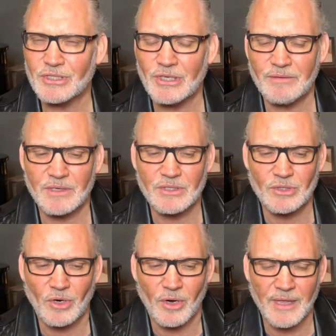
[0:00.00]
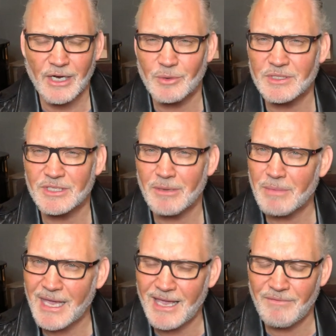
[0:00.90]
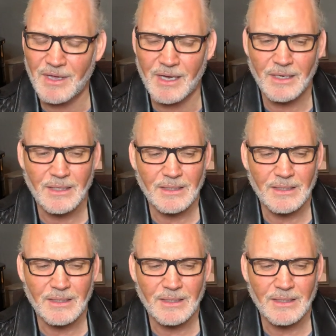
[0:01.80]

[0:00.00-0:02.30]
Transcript: service or that Christian behavior.